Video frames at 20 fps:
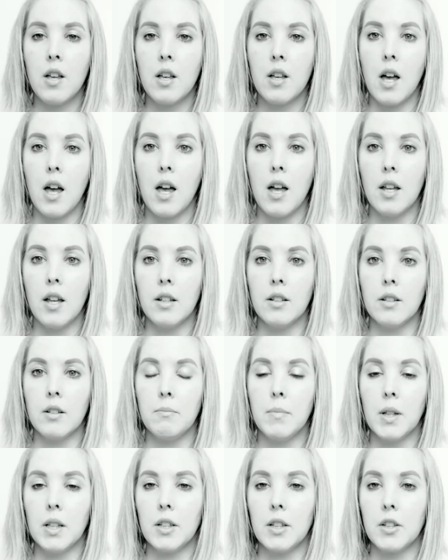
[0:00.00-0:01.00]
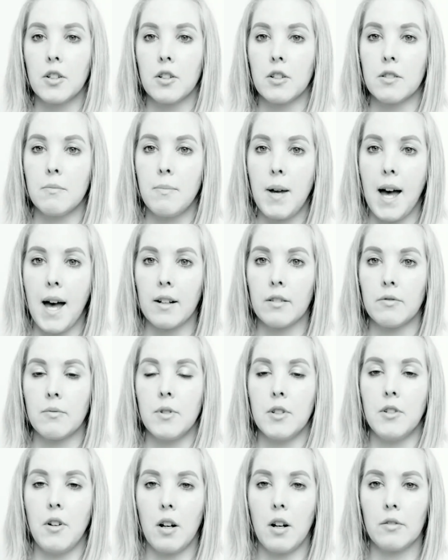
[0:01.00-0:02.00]
And Billy turns back from the
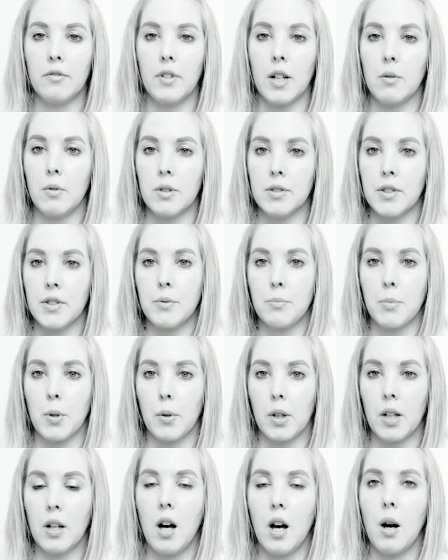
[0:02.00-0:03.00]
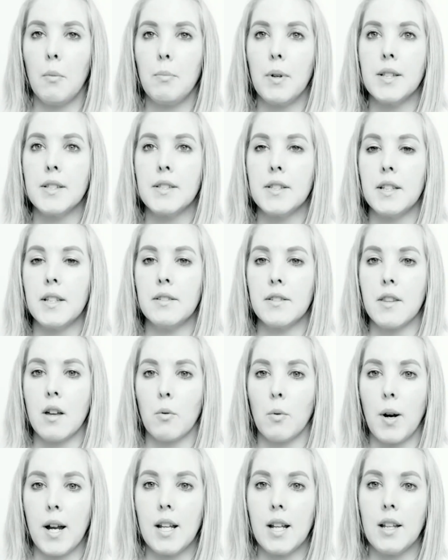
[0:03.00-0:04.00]
dogfight once it's broken up and sees that
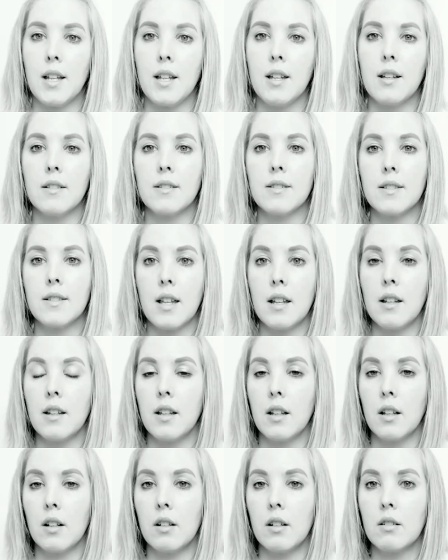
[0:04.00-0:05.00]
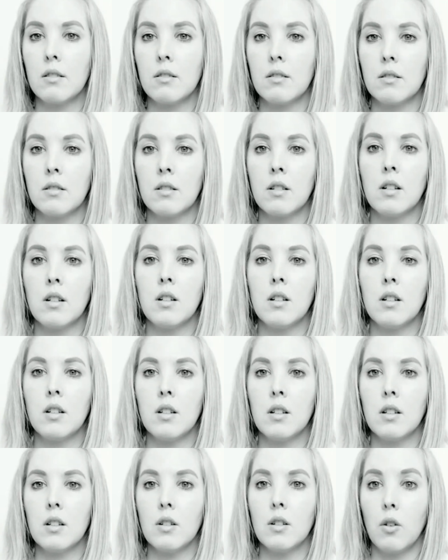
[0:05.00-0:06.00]
Rainey is standing
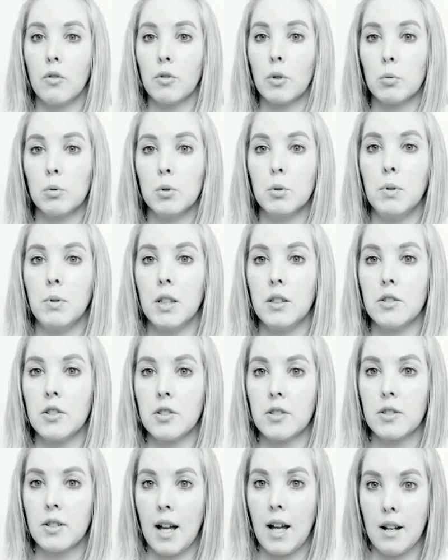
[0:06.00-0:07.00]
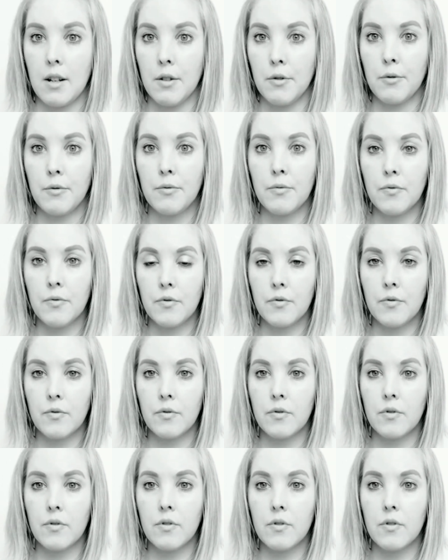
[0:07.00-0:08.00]
over Reuben, just kind of
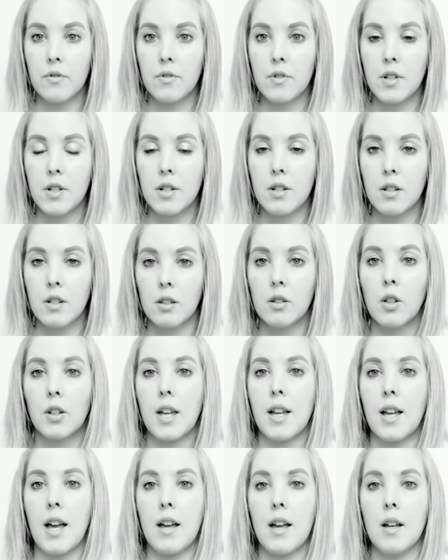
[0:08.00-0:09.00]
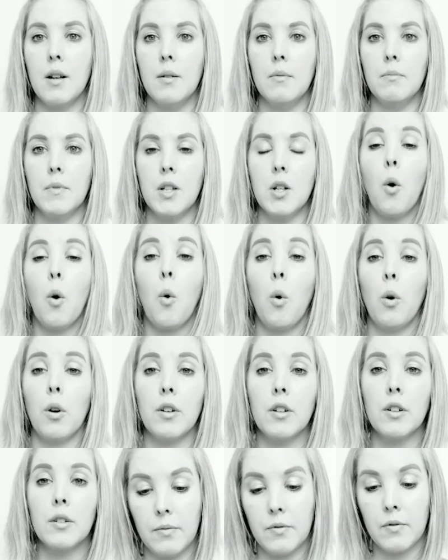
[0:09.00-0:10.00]
looking at him in
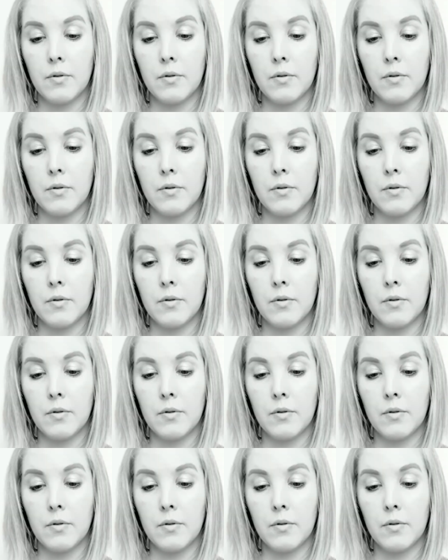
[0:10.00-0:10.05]
horror.